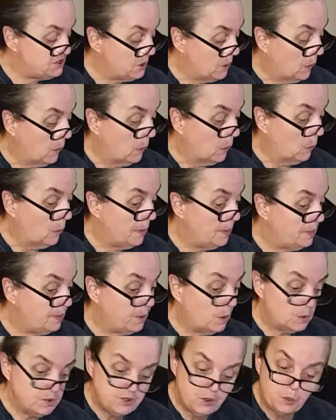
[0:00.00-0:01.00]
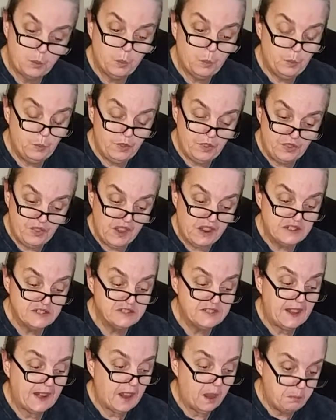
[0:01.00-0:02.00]
So those are the
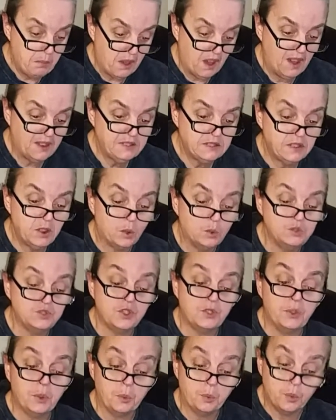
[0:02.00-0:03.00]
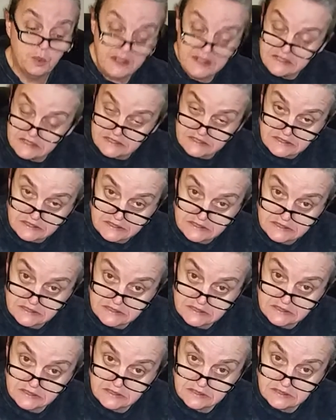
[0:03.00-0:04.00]
things that I bought. Those are the reasons
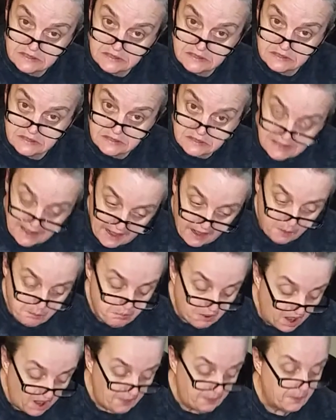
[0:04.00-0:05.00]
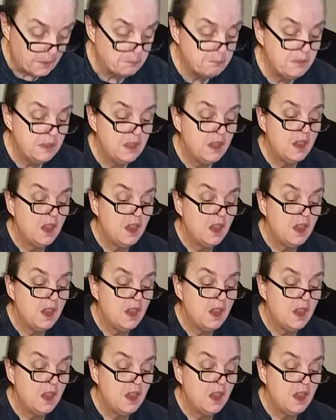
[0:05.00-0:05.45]
that I bought them.